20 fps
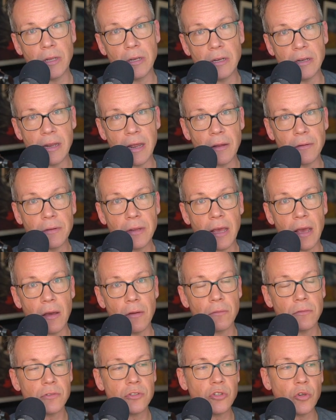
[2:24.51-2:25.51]
into
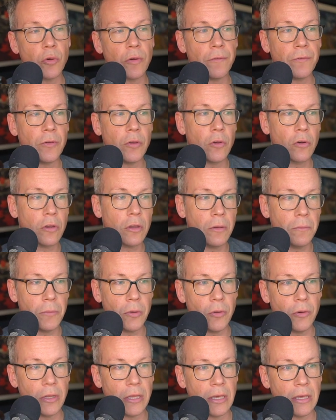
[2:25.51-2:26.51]
downtown so if you're
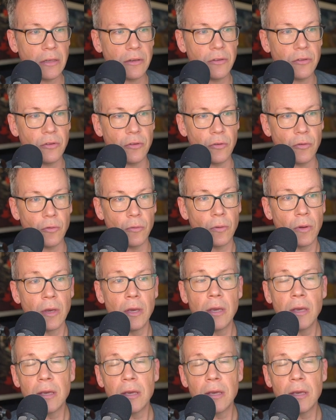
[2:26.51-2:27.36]
commuting into